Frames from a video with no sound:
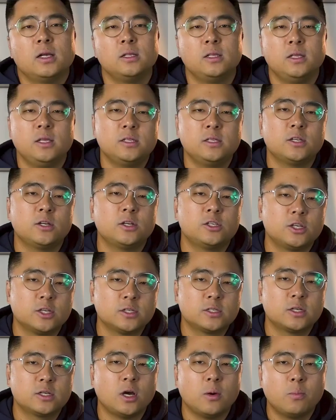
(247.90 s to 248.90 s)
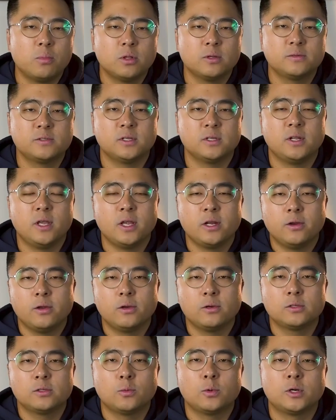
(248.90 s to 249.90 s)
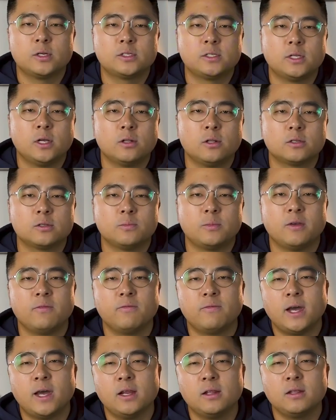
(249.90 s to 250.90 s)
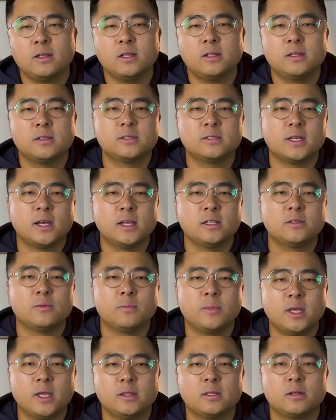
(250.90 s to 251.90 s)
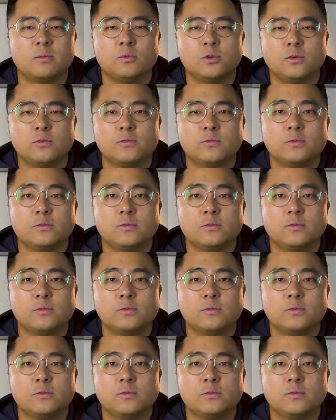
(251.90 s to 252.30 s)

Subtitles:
These are just a couple of scenarios where sellers might finally decide to make their move.